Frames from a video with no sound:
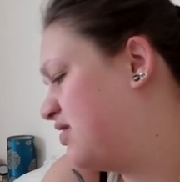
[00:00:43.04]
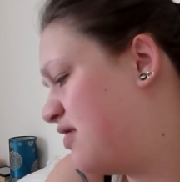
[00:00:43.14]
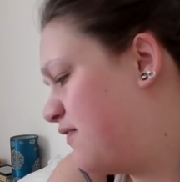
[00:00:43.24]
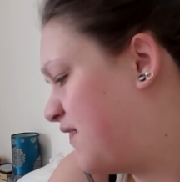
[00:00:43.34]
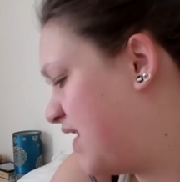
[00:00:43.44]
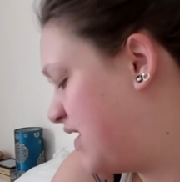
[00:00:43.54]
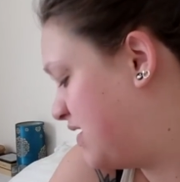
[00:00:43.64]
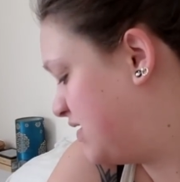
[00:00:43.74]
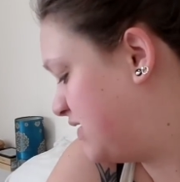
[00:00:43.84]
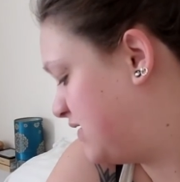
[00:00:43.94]
No fun.
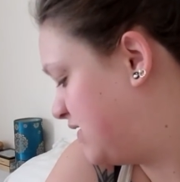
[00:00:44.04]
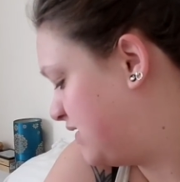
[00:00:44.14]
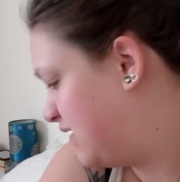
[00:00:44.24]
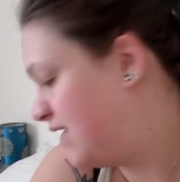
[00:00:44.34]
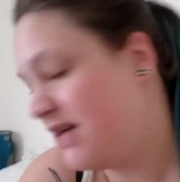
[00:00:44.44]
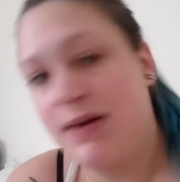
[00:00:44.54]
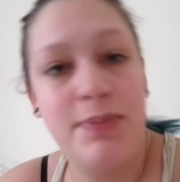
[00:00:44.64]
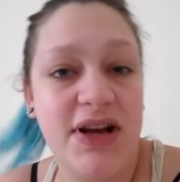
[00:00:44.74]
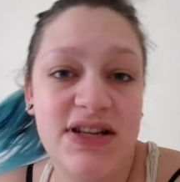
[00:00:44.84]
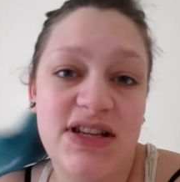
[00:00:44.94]

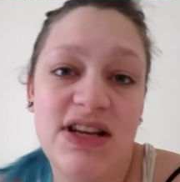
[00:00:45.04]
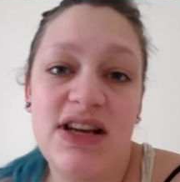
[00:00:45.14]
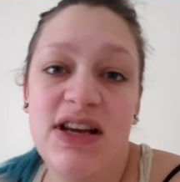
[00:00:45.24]
But